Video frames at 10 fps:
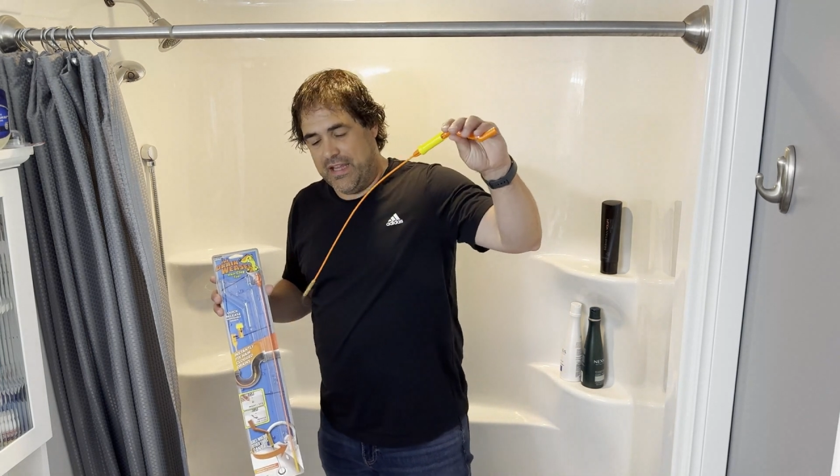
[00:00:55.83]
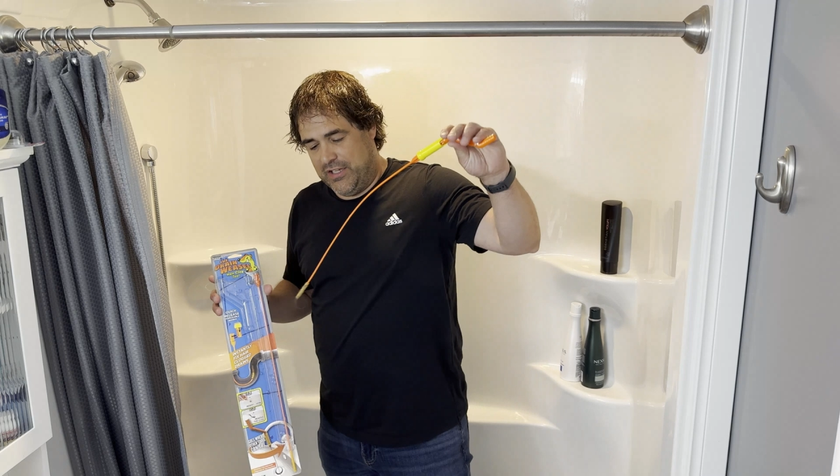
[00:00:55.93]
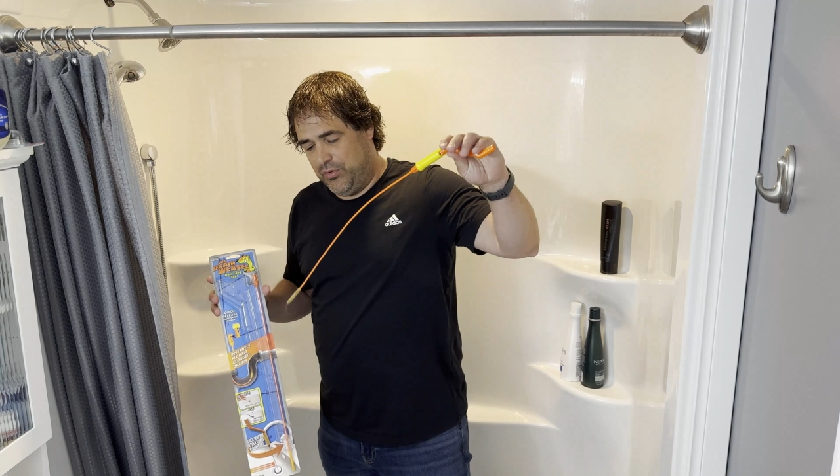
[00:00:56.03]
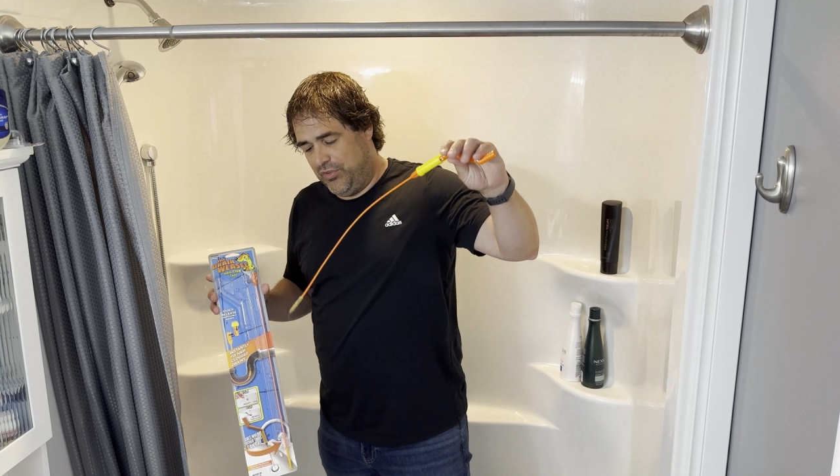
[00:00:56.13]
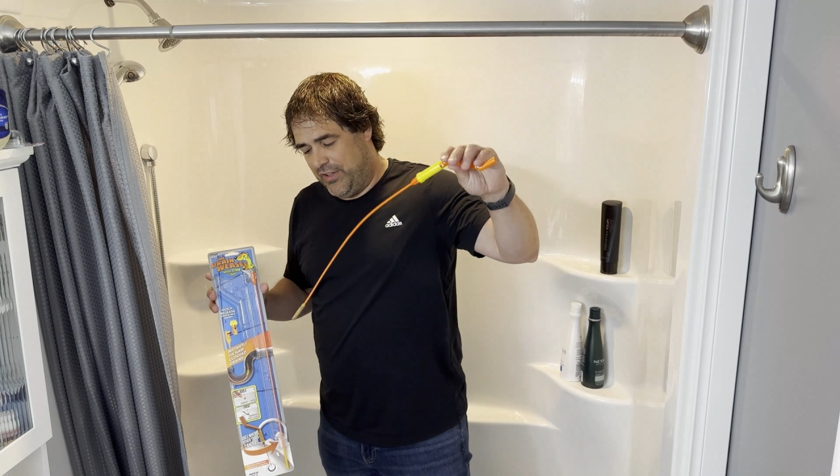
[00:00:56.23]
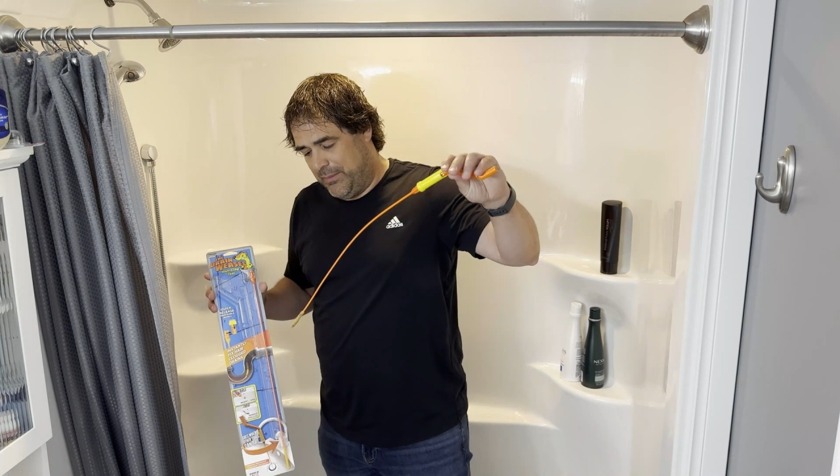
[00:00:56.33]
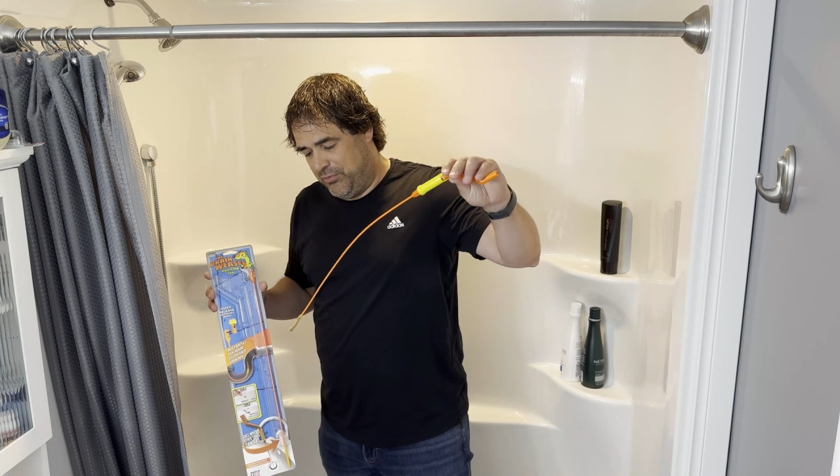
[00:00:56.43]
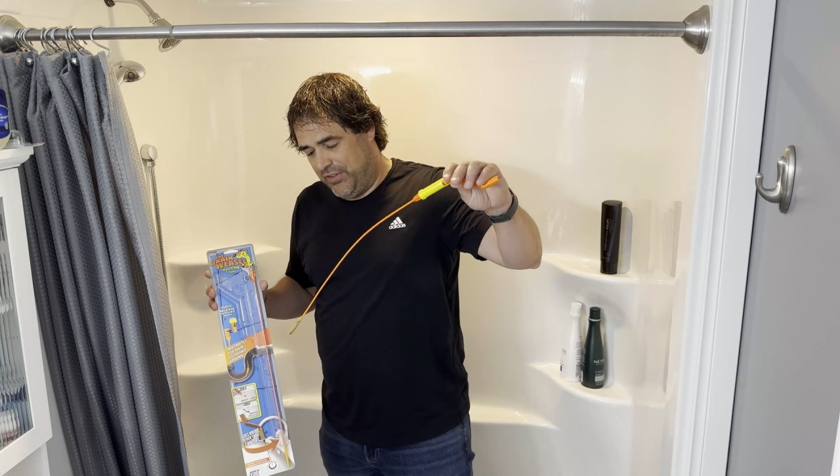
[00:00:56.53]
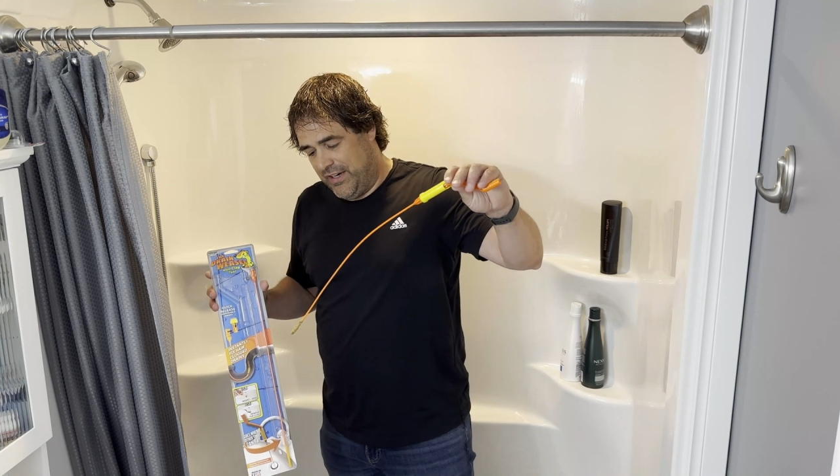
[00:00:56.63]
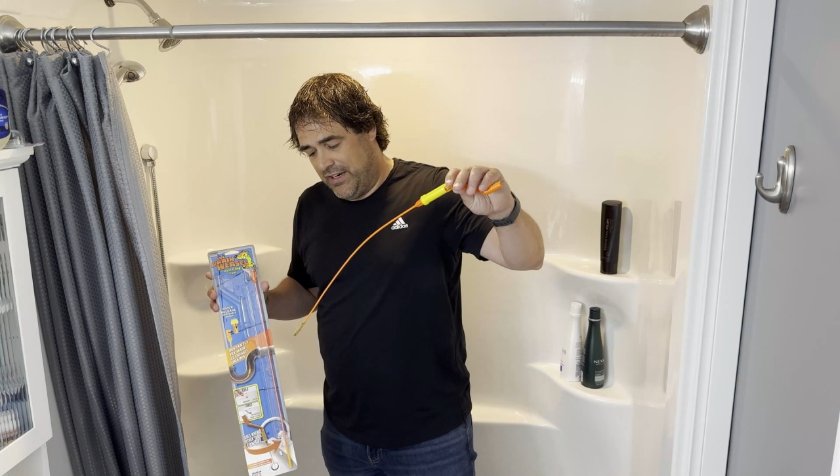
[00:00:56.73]
used it
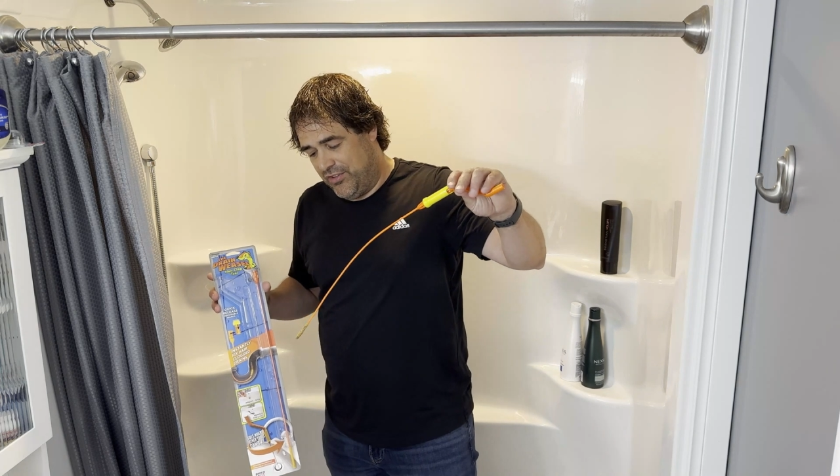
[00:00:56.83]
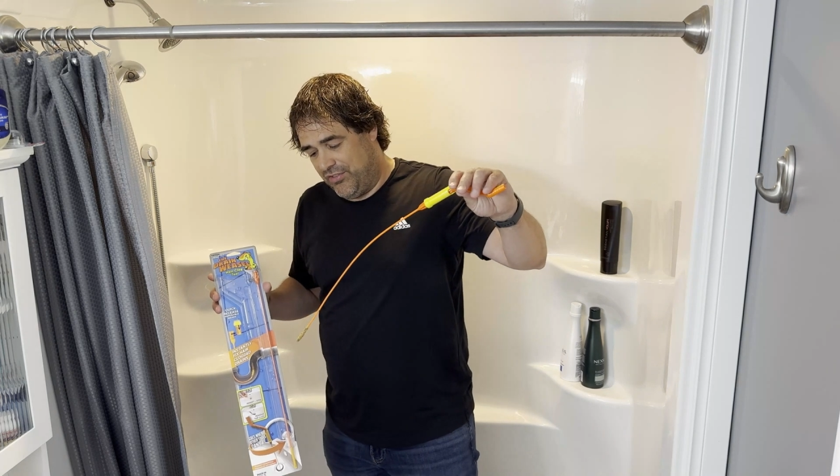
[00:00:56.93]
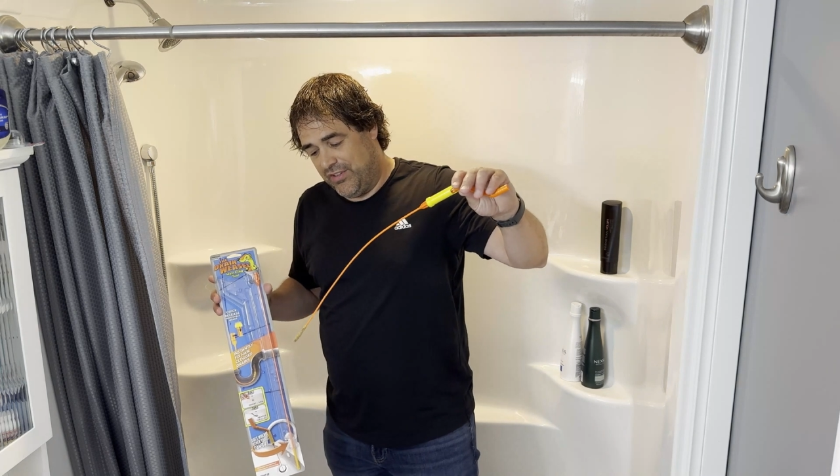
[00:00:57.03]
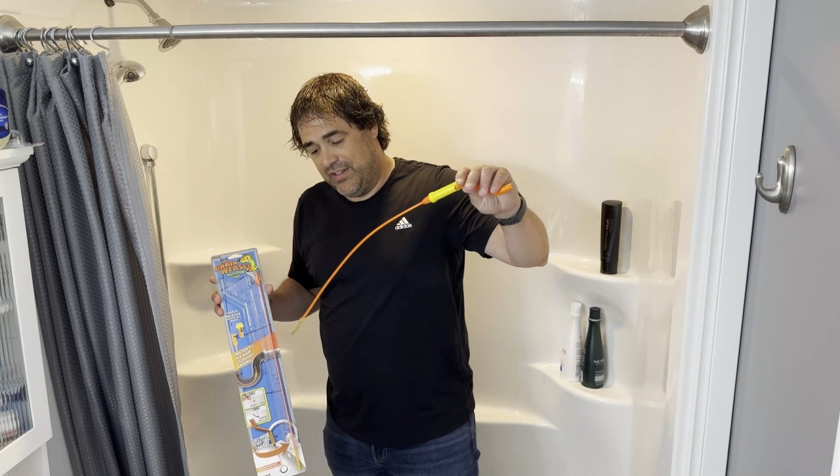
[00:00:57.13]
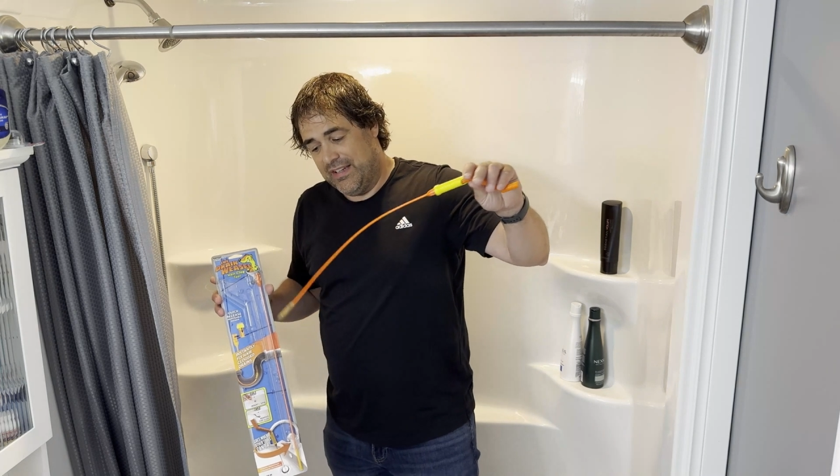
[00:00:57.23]
upstairs.